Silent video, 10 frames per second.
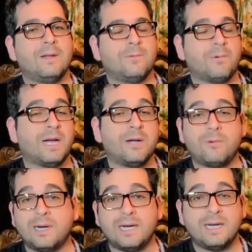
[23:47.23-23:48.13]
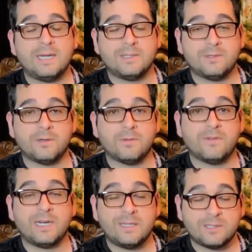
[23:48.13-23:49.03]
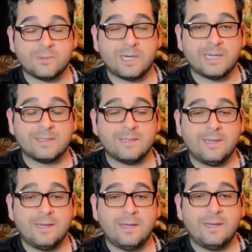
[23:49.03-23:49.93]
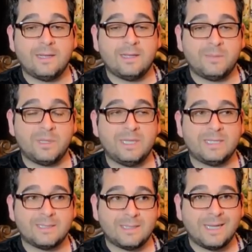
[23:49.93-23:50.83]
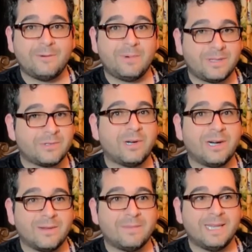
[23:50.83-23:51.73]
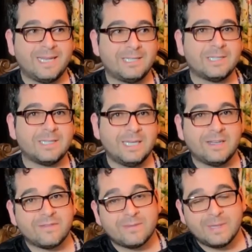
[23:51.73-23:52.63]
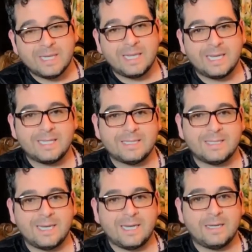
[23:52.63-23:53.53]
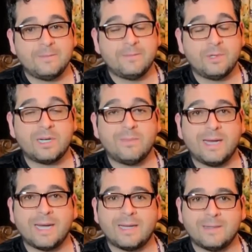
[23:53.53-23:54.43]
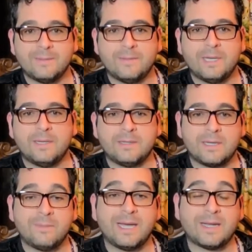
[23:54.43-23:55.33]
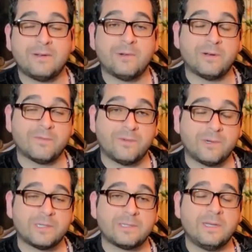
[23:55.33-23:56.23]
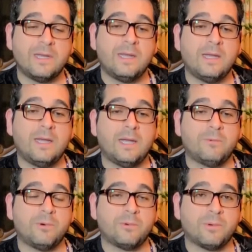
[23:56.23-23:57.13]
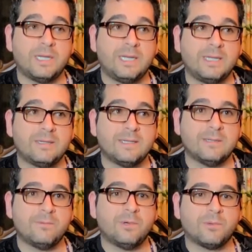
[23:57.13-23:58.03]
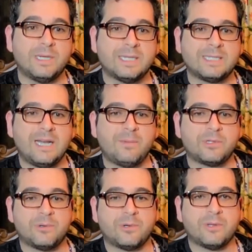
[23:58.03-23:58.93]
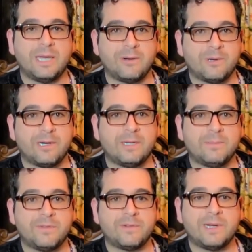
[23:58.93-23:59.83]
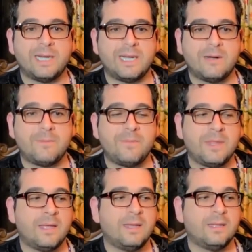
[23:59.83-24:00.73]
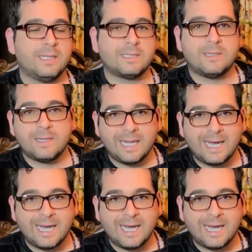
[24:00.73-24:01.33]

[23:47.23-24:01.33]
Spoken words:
riot-wise or violence-wise, the police can withdraw. They can just leave, and they can say, we'll come back in greater force, and we'll reestablish order later on. But for right now, let's all get